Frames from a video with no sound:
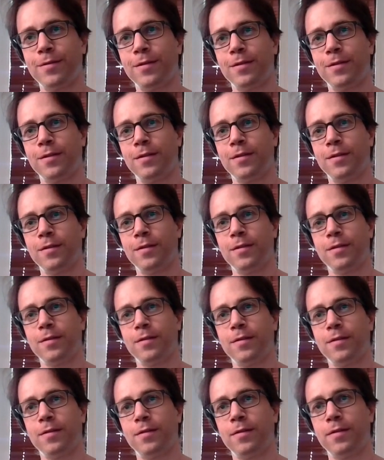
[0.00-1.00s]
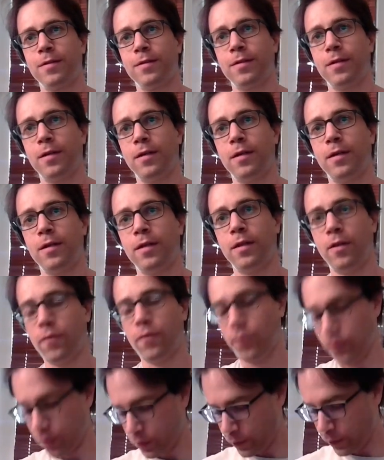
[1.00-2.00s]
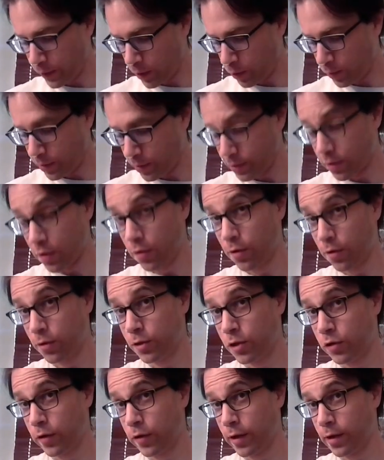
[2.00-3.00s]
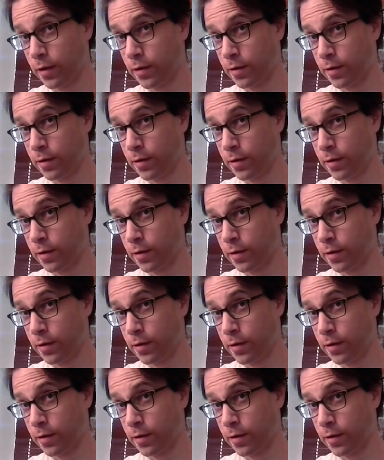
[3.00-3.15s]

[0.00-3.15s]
And the first finger plays the 3rd string.